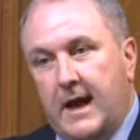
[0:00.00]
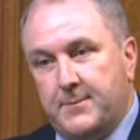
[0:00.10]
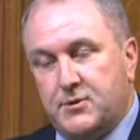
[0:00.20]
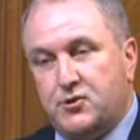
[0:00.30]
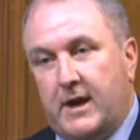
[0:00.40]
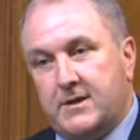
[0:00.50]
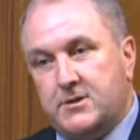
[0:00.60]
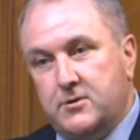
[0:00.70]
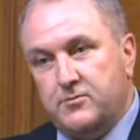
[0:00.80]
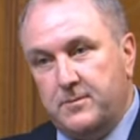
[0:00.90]

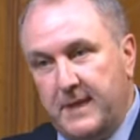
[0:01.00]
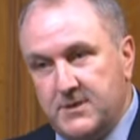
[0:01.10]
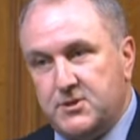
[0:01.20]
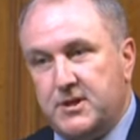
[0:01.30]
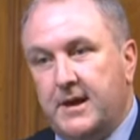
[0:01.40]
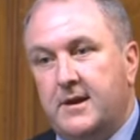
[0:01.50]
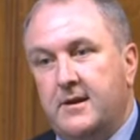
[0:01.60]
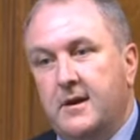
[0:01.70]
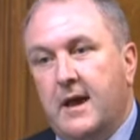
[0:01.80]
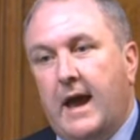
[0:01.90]
abstract, romantic,
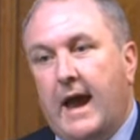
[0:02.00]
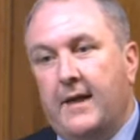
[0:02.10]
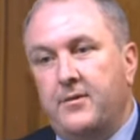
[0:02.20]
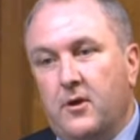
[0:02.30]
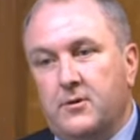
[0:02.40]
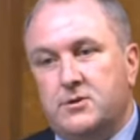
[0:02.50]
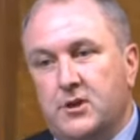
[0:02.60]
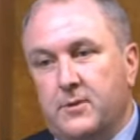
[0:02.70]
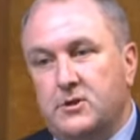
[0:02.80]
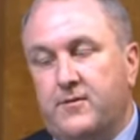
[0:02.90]
and not
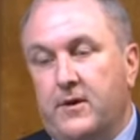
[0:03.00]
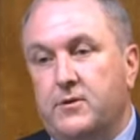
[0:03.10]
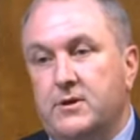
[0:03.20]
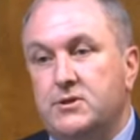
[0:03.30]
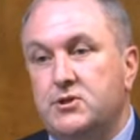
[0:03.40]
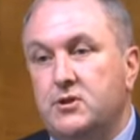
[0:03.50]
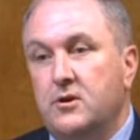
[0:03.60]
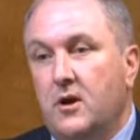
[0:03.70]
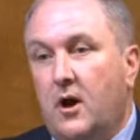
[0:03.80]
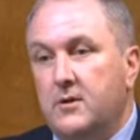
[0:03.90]
so much
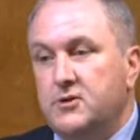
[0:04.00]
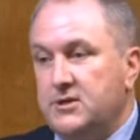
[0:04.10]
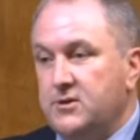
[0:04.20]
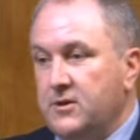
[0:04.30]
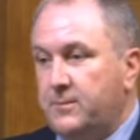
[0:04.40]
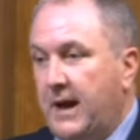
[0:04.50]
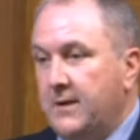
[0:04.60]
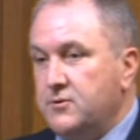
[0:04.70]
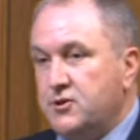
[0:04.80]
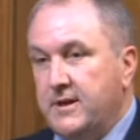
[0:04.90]
focused just on the
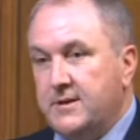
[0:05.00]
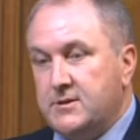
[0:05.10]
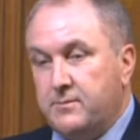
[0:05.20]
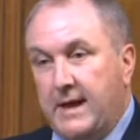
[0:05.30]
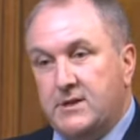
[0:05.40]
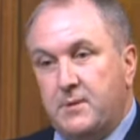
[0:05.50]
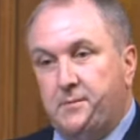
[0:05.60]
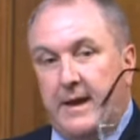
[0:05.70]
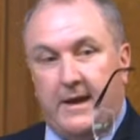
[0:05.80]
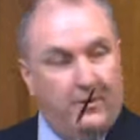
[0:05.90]
pounds, shillings and pence,
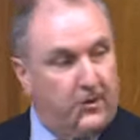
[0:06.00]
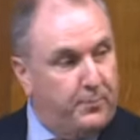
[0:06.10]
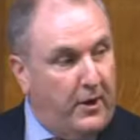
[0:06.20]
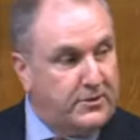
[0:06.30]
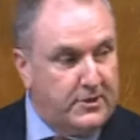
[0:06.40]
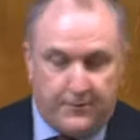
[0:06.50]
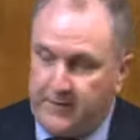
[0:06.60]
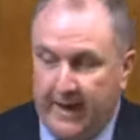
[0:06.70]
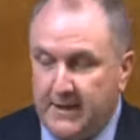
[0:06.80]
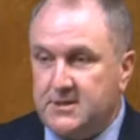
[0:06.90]
but making the
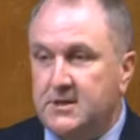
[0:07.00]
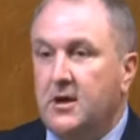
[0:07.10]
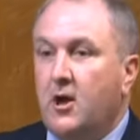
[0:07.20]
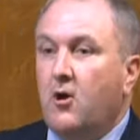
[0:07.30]
positive case